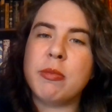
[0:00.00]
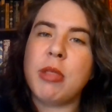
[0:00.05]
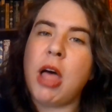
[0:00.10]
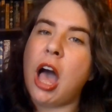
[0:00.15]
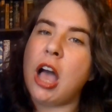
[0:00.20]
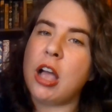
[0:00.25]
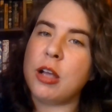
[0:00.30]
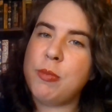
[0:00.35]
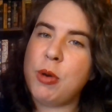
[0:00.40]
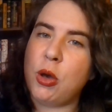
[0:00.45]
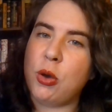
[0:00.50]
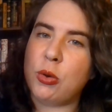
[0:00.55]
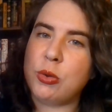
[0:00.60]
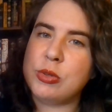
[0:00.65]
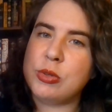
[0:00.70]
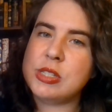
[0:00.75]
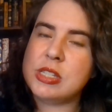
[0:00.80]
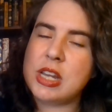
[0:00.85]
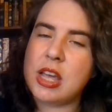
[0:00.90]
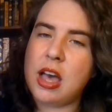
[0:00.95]
blog
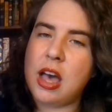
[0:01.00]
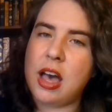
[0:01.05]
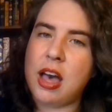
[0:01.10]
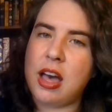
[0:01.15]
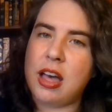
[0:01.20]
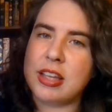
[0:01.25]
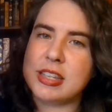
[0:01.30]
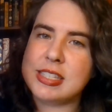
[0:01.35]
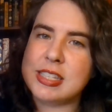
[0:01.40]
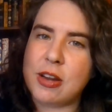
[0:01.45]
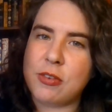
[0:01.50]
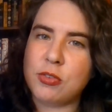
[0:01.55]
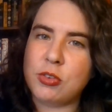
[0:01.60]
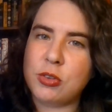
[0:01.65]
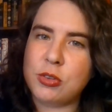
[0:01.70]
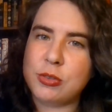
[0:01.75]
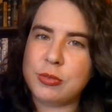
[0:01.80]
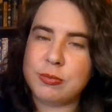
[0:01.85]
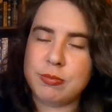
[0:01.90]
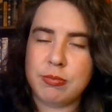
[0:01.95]
post
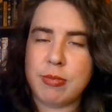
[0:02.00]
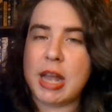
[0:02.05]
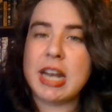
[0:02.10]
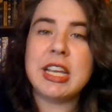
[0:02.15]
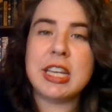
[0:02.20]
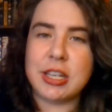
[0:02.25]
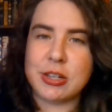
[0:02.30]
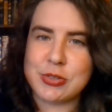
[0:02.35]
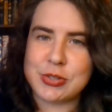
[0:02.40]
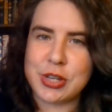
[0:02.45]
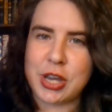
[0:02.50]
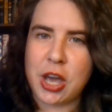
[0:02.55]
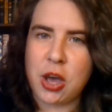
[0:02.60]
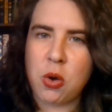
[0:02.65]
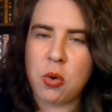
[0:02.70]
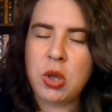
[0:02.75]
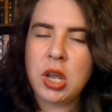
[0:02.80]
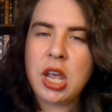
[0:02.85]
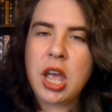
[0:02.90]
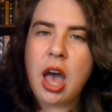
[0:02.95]
many years
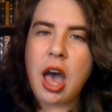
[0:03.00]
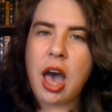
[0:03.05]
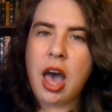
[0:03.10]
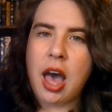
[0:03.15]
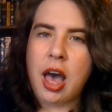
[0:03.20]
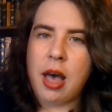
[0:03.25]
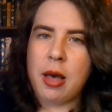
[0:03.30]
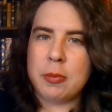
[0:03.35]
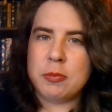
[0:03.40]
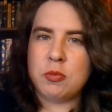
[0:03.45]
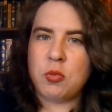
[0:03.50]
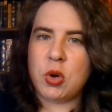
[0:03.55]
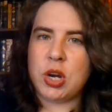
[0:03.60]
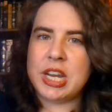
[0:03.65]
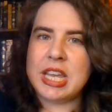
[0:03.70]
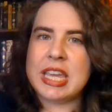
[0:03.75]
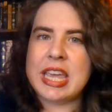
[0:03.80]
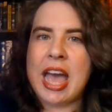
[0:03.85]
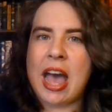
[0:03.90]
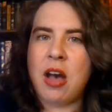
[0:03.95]
ago where
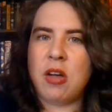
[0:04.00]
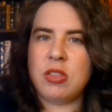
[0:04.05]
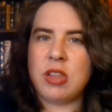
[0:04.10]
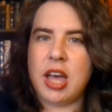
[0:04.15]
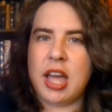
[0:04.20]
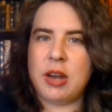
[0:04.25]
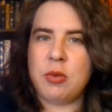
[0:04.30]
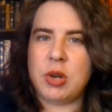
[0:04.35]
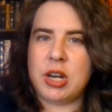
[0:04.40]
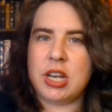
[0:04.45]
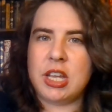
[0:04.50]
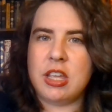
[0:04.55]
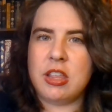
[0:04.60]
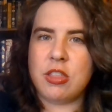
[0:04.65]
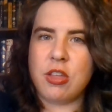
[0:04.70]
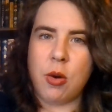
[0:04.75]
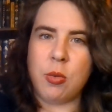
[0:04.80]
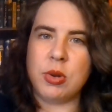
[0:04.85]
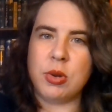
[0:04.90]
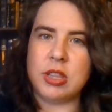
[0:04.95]
he outlined what he
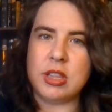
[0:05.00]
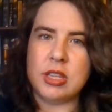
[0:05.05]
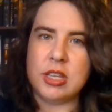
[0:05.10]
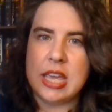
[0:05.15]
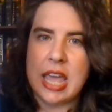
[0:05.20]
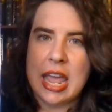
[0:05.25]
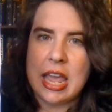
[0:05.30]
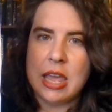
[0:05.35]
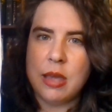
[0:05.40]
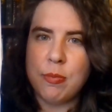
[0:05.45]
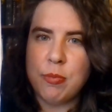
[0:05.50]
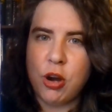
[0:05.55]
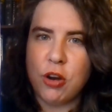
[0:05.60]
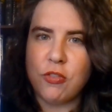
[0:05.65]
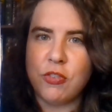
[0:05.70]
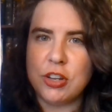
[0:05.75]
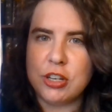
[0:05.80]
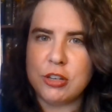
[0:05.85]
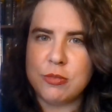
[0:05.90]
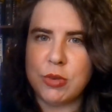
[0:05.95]
thought were the 8
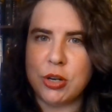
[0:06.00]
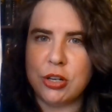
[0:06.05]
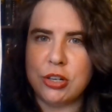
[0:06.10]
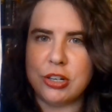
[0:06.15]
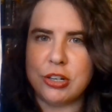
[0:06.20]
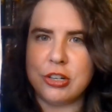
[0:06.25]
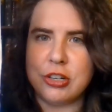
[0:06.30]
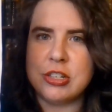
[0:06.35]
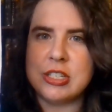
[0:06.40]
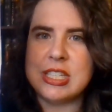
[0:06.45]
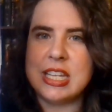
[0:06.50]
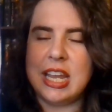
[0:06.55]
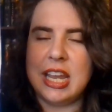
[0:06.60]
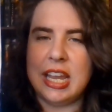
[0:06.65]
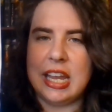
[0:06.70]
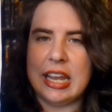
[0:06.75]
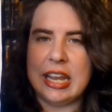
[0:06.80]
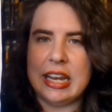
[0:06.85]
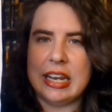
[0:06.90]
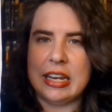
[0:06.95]
perfect murders
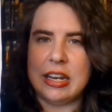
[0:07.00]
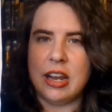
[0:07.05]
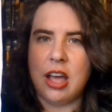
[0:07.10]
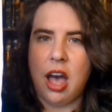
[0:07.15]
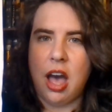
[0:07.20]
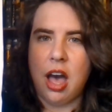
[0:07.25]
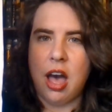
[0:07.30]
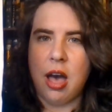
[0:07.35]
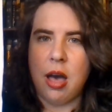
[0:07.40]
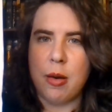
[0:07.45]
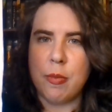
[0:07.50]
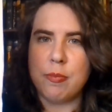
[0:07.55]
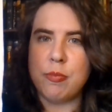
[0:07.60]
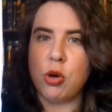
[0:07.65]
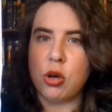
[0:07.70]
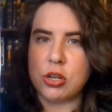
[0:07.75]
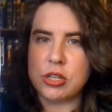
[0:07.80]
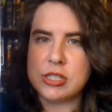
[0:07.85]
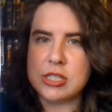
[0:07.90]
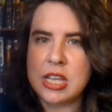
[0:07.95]
in
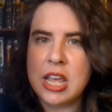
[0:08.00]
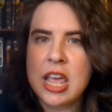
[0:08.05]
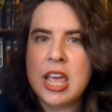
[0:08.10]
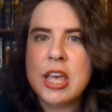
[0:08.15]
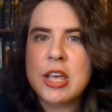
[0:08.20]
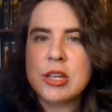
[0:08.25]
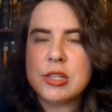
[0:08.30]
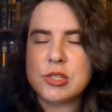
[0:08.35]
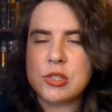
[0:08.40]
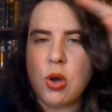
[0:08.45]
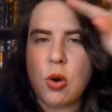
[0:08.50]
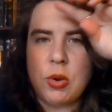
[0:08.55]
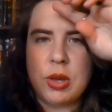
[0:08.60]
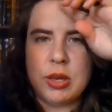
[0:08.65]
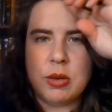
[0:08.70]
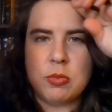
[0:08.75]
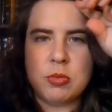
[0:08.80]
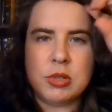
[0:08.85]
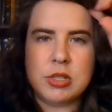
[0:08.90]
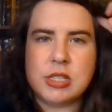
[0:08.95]
books. So
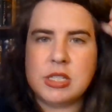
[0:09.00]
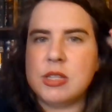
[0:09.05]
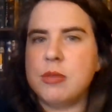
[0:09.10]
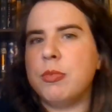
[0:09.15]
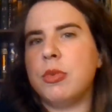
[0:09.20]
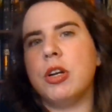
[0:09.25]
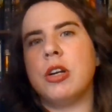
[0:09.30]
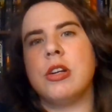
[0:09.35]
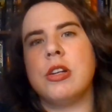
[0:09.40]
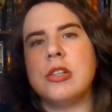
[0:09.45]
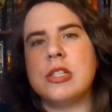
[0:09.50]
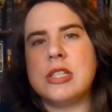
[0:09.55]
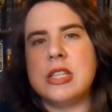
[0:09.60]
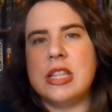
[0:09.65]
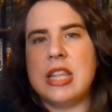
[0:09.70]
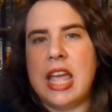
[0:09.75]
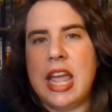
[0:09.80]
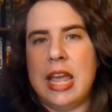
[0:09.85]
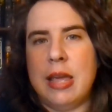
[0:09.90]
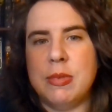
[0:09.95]
it was the murders
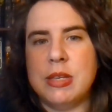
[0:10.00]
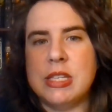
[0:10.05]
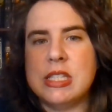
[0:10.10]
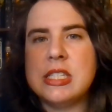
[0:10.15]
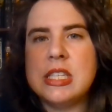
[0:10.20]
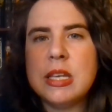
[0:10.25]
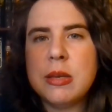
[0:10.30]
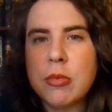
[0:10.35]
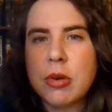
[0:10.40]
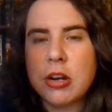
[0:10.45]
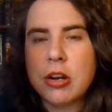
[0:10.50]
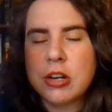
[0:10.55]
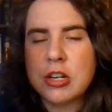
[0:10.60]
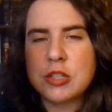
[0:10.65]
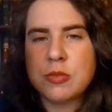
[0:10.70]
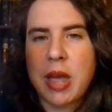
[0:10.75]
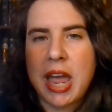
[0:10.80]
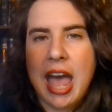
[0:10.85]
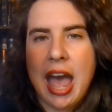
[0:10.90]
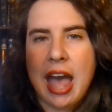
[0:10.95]
in the ABC
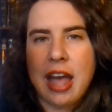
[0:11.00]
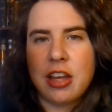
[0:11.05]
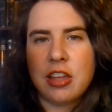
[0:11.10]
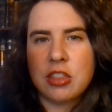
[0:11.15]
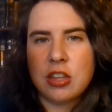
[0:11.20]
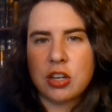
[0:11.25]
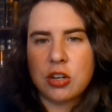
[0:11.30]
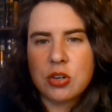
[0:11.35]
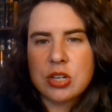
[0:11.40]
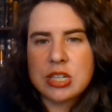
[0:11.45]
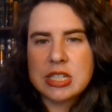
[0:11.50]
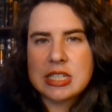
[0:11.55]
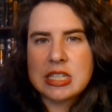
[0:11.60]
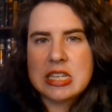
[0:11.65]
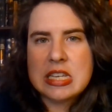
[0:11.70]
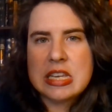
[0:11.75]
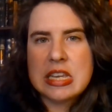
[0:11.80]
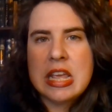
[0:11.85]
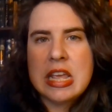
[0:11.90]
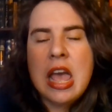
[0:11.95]
murders by Agatha
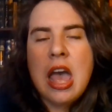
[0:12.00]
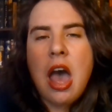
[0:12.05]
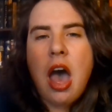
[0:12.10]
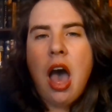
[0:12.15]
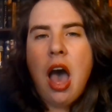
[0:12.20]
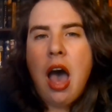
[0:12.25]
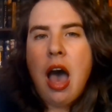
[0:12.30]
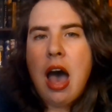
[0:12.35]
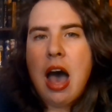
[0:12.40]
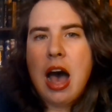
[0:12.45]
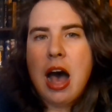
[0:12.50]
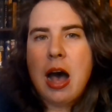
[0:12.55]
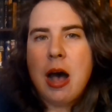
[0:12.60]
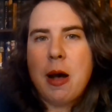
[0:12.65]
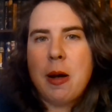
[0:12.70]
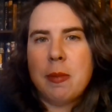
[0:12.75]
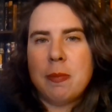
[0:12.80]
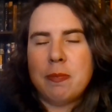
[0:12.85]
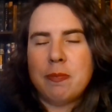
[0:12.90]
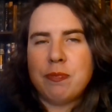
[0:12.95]
Christie,
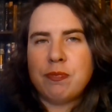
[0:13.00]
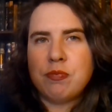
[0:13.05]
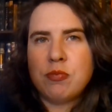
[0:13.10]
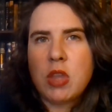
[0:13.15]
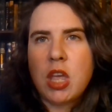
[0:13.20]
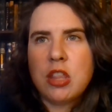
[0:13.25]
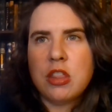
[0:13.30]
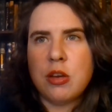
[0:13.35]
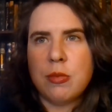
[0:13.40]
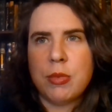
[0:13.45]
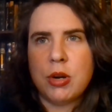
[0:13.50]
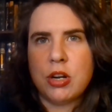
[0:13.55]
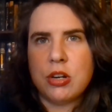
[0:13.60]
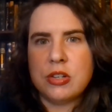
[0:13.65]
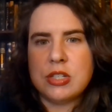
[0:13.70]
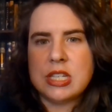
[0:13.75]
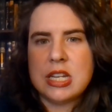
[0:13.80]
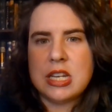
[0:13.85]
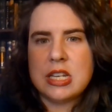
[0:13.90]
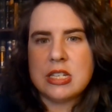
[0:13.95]
the
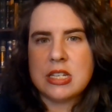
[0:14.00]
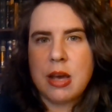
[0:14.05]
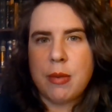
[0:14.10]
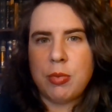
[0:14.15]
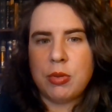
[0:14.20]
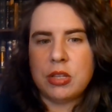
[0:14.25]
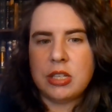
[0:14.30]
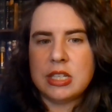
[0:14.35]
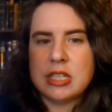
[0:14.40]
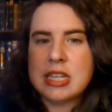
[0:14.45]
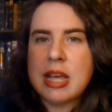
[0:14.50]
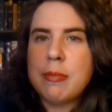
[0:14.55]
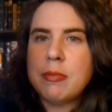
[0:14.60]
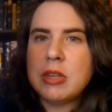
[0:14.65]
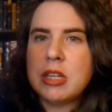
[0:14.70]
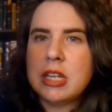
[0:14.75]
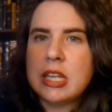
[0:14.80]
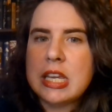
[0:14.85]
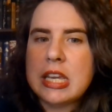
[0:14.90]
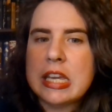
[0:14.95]
murders in Double
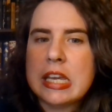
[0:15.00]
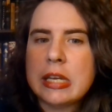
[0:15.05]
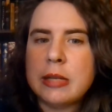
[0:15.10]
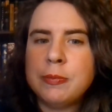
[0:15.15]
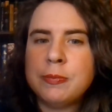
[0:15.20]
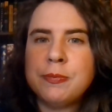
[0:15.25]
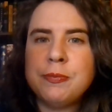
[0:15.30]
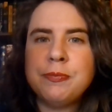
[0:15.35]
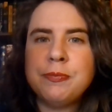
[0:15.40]
Indemnity,